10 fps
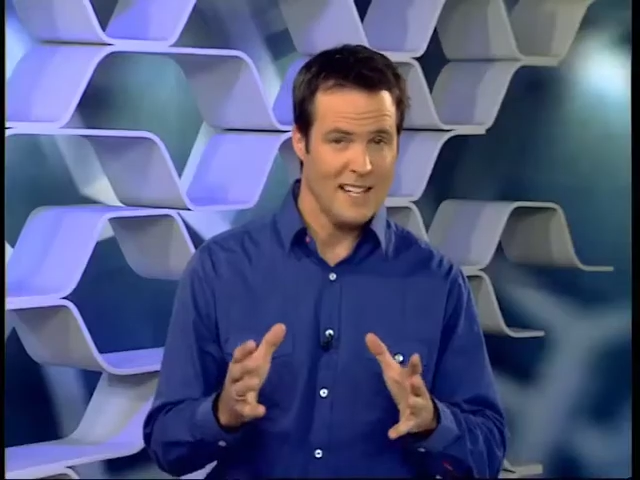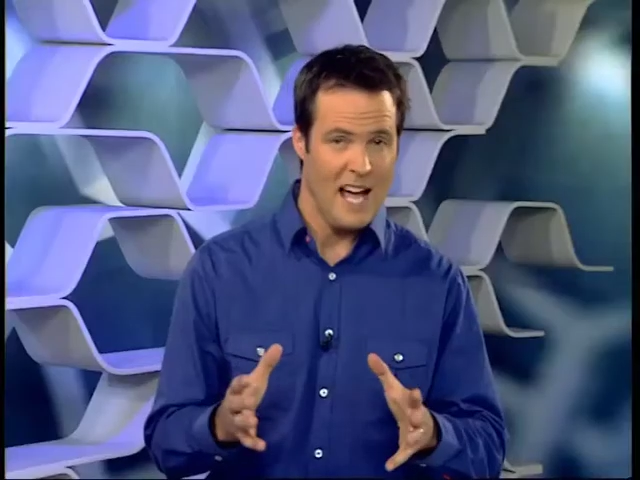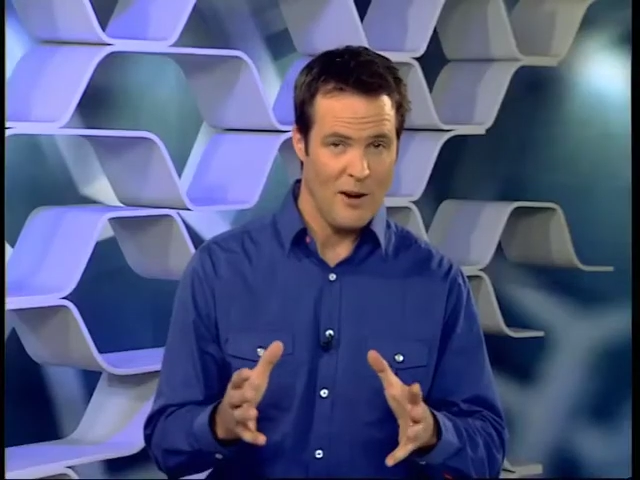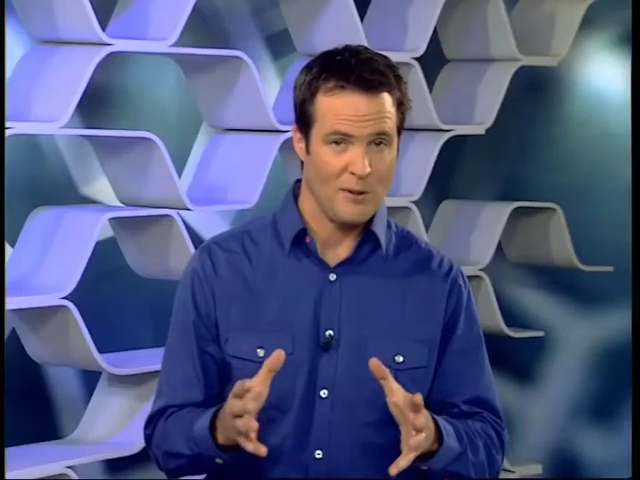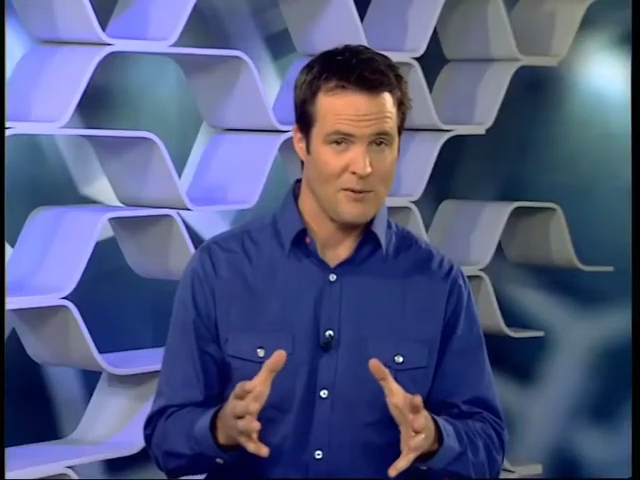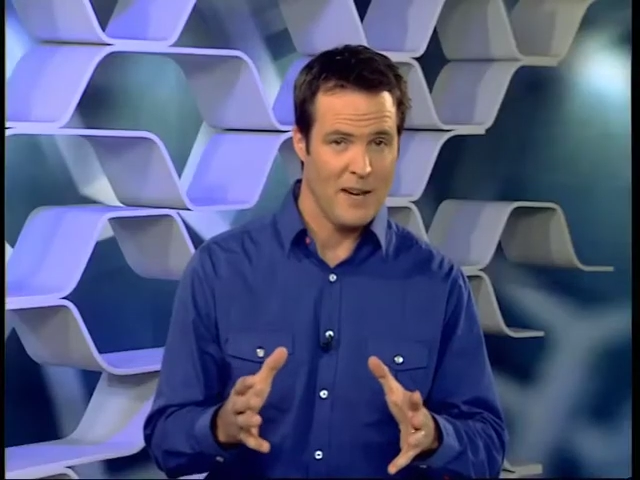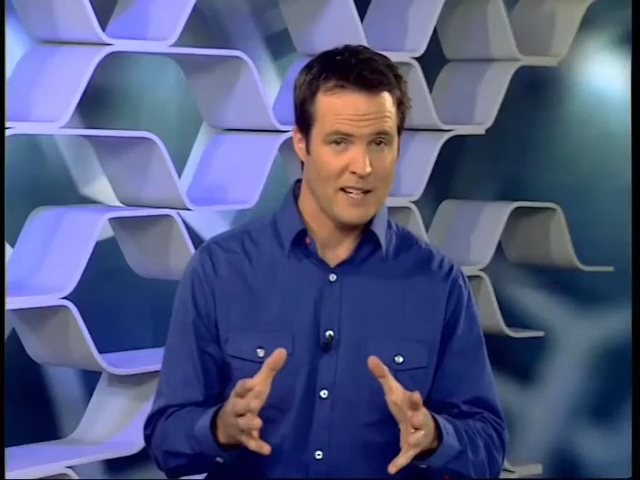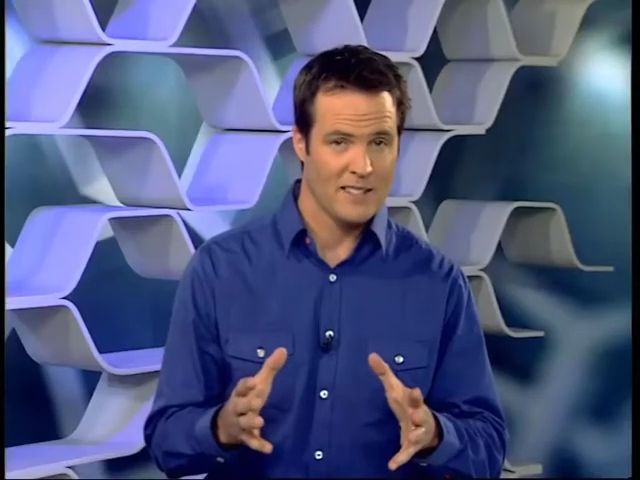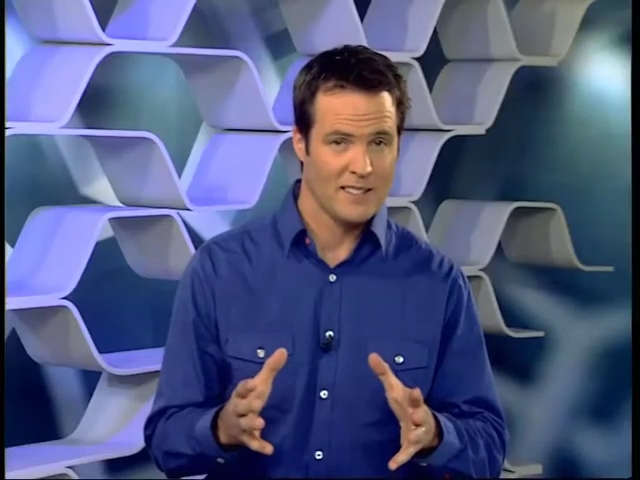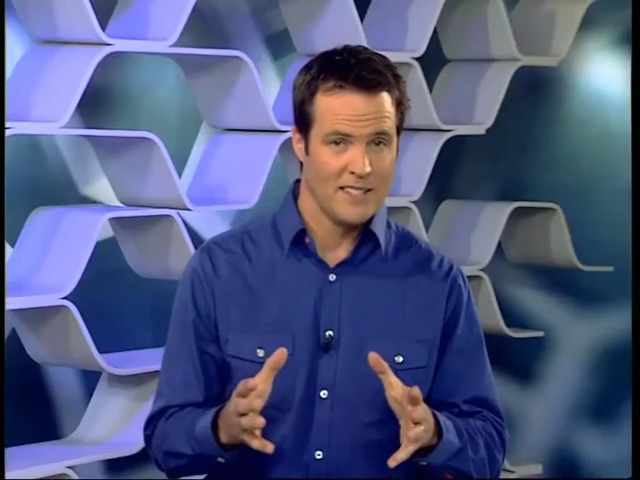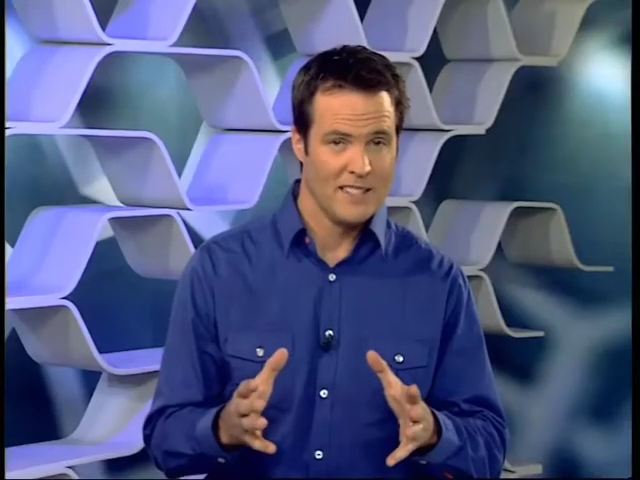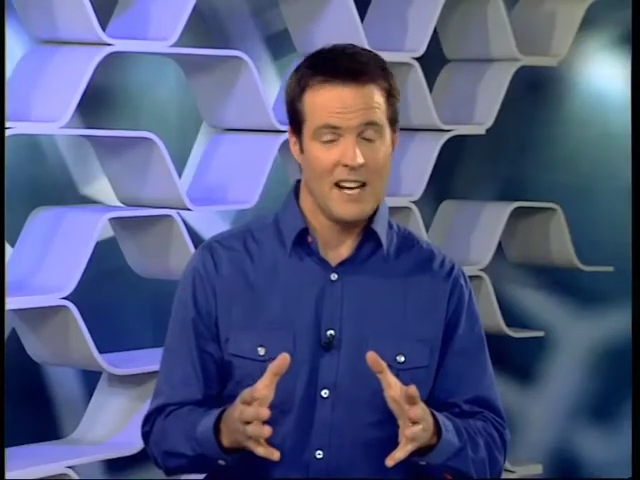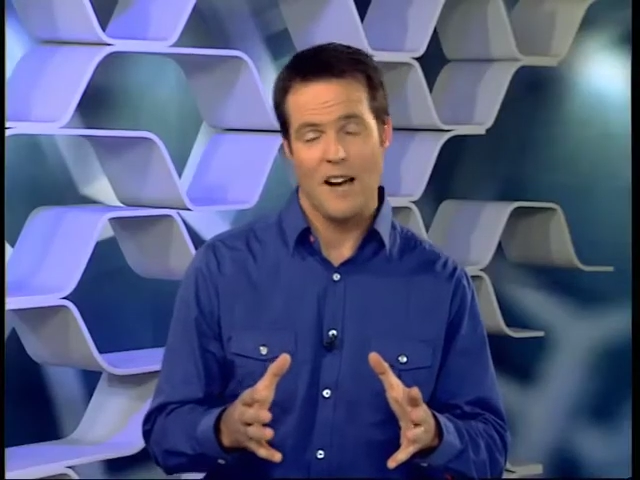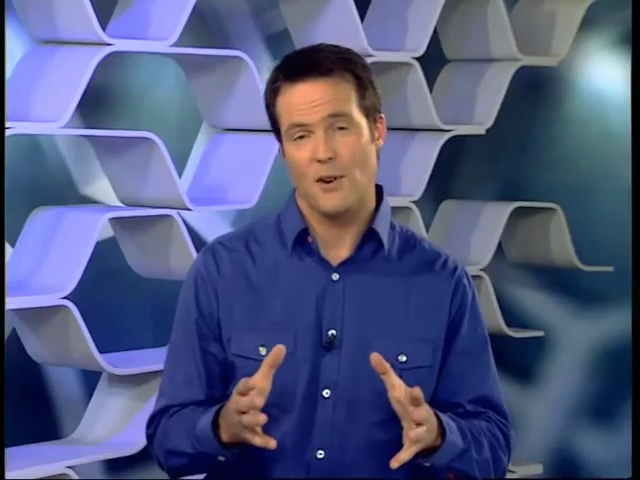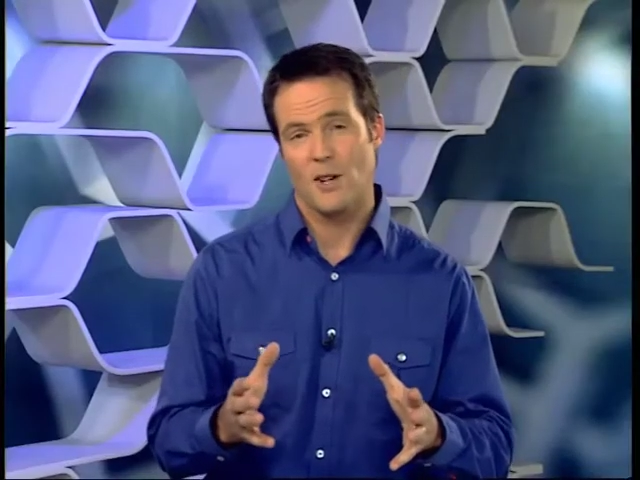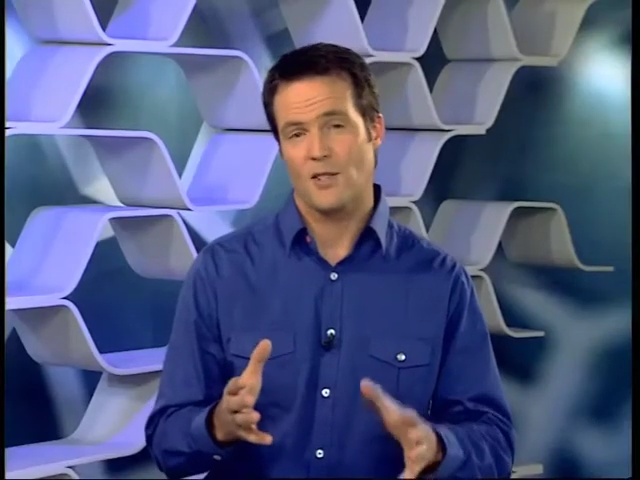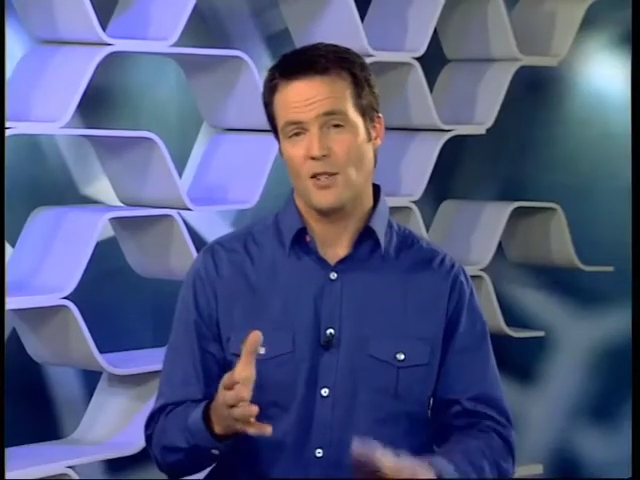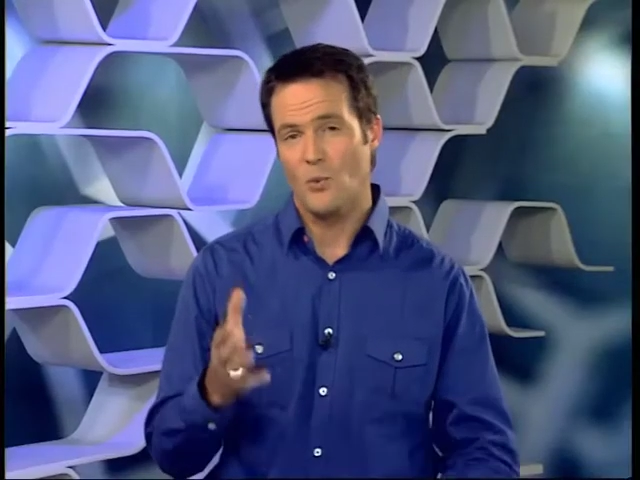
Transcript: now, in fact. I've asked